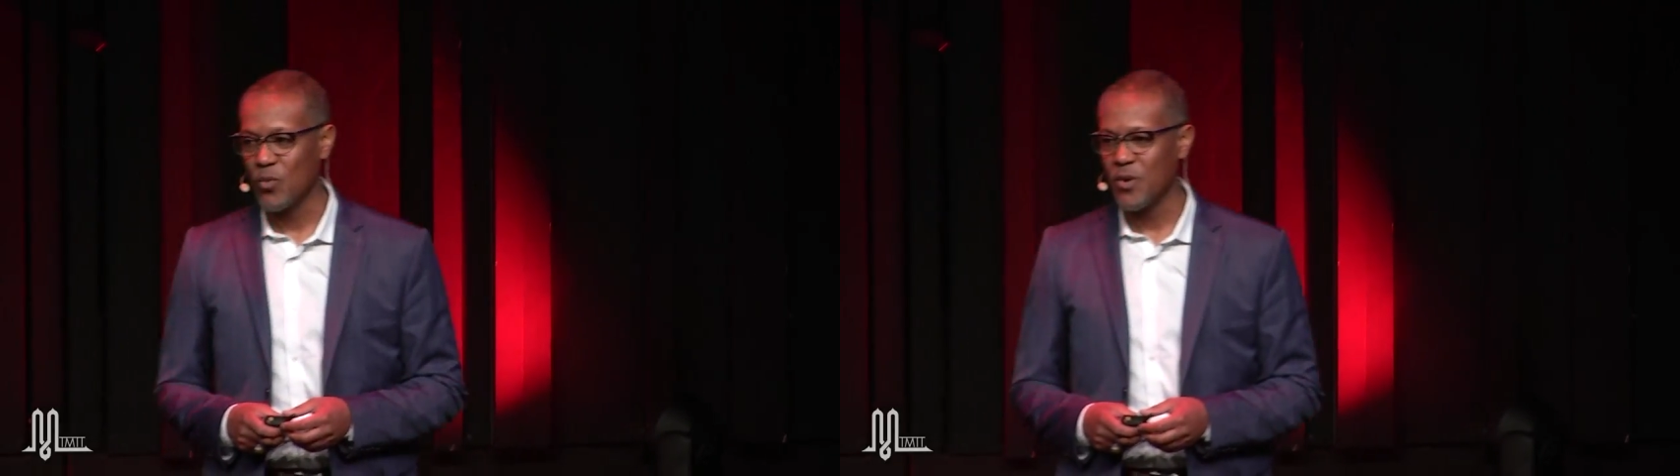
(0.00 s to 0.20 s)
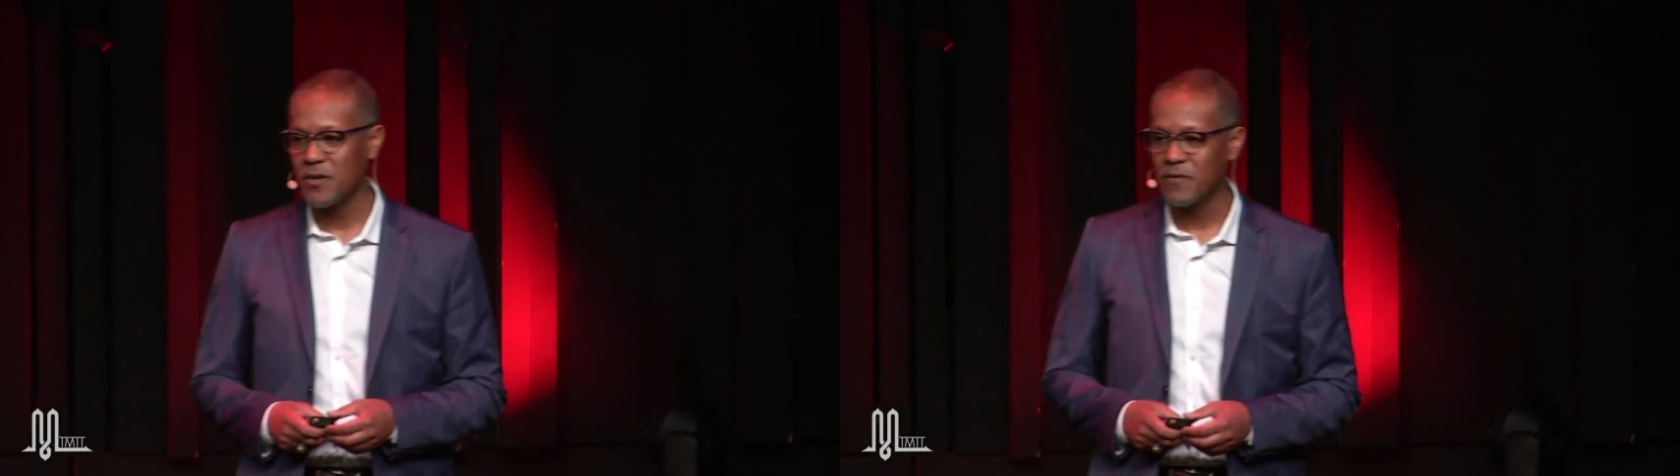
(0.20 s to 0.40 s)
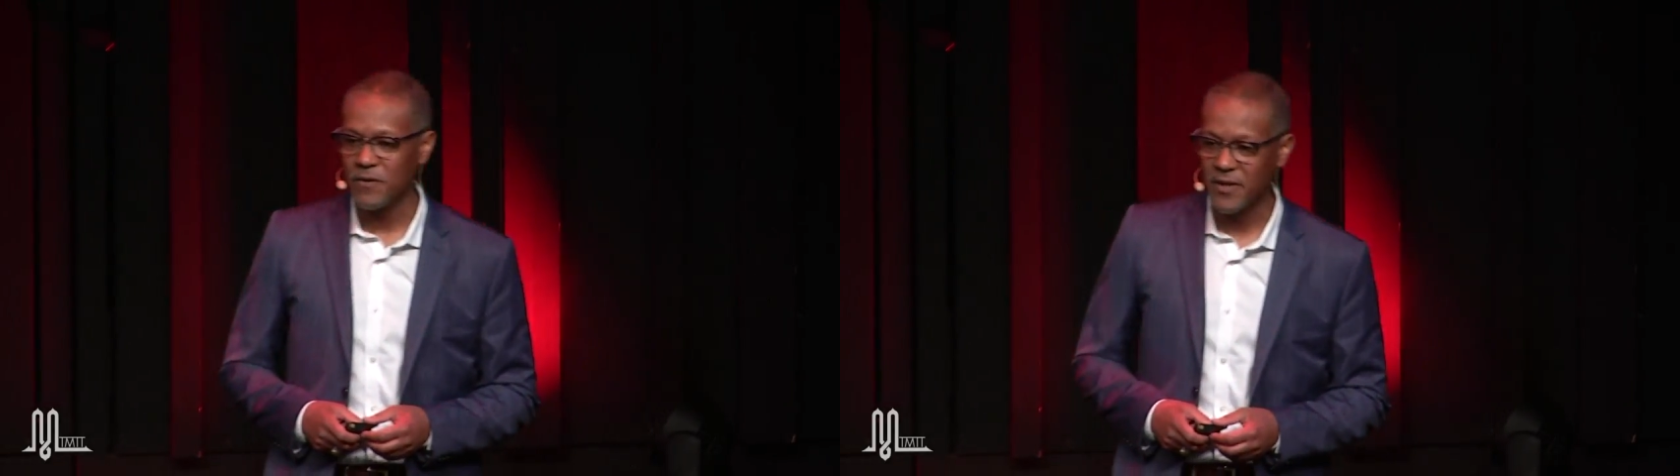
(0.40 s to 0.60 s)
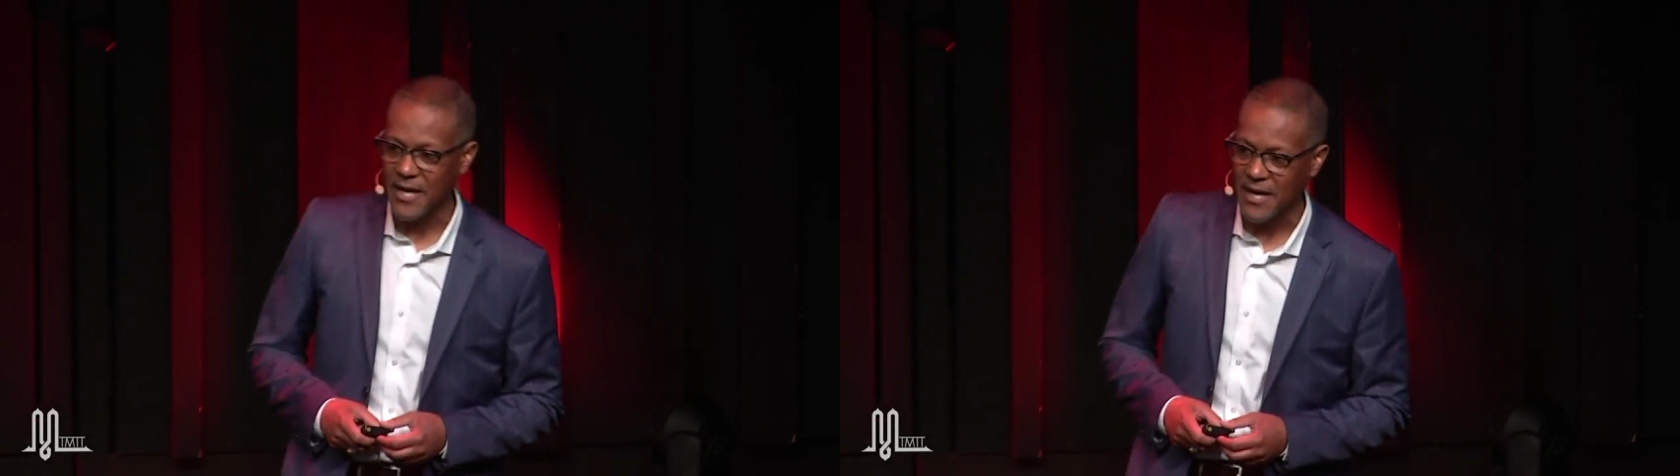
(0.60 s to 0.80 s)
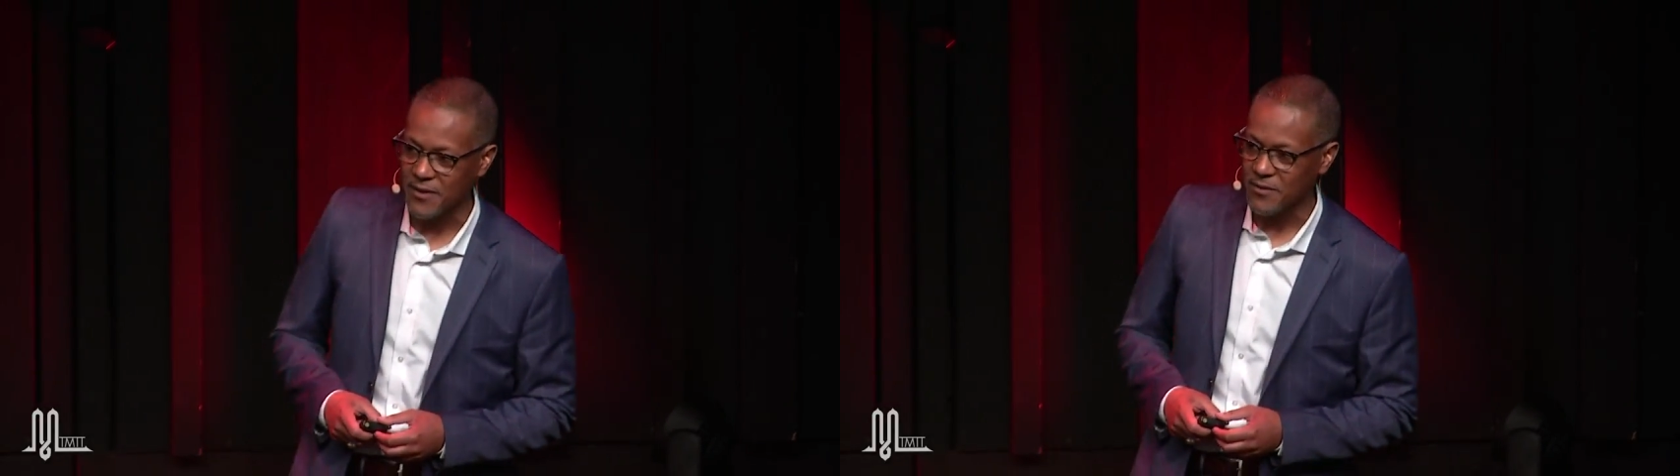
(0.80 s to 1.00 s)
wonderful
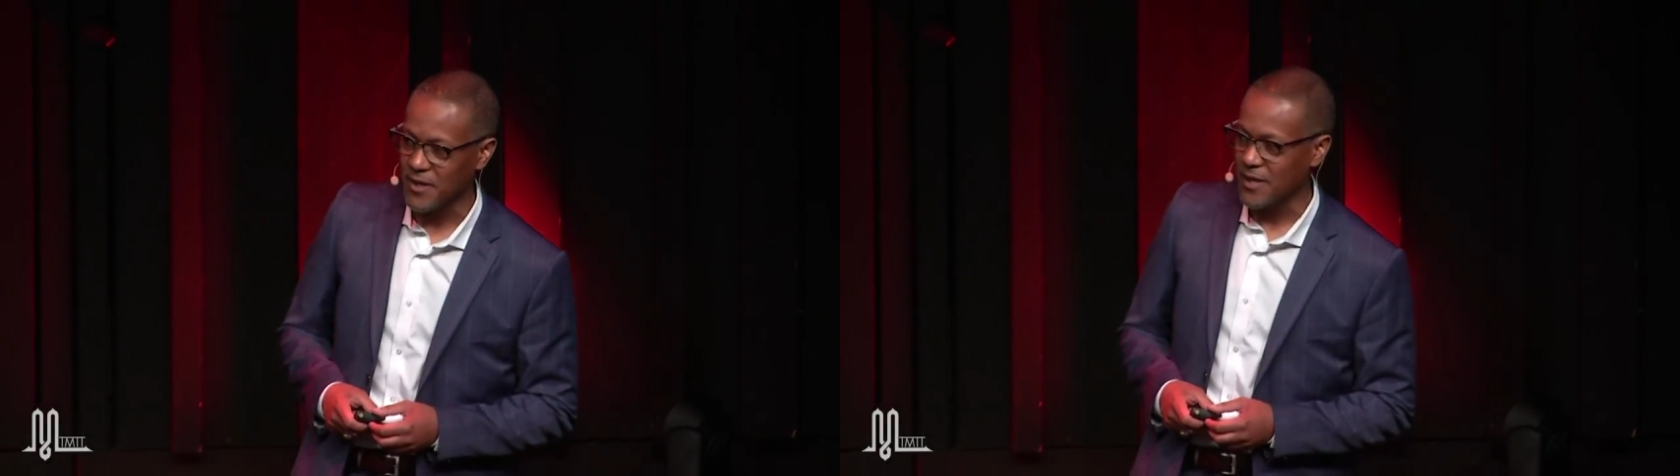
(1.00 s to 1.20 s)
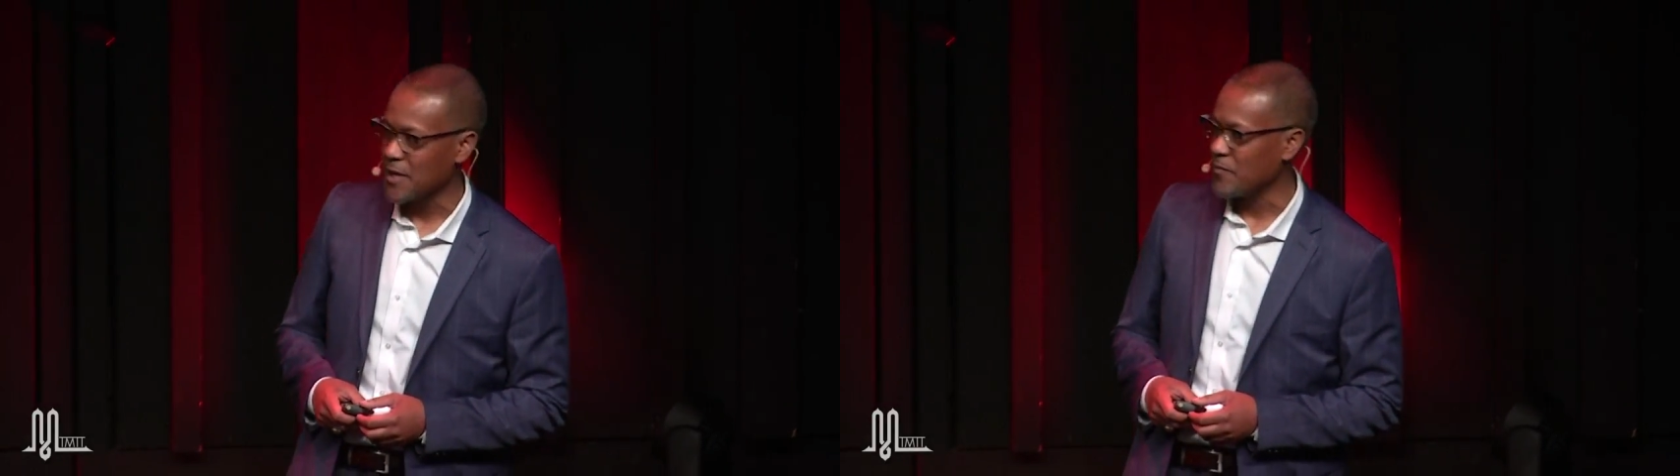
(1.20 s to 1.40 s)
gathering.